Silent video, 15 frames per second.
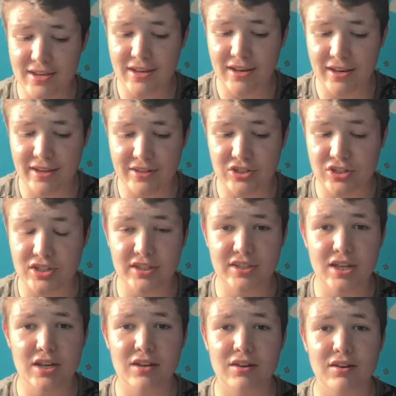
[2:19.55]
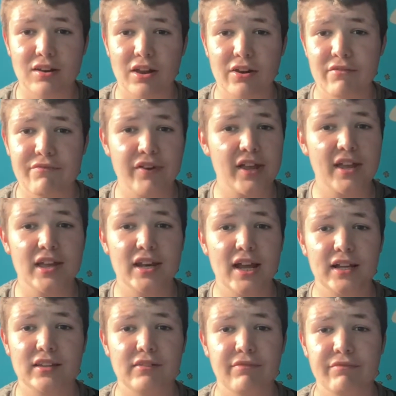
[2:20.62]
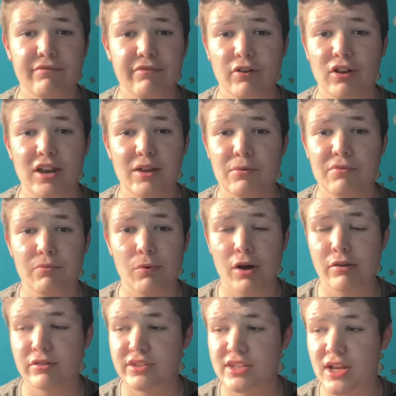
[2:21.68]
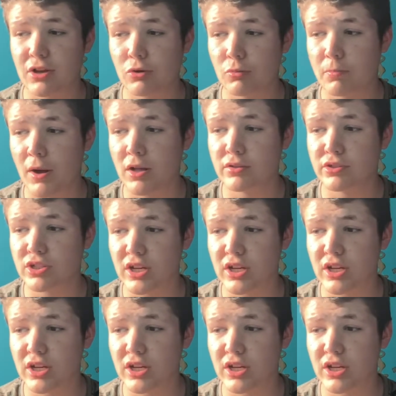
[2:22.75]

He literally didn't, I don't think he connected fully with one single punch,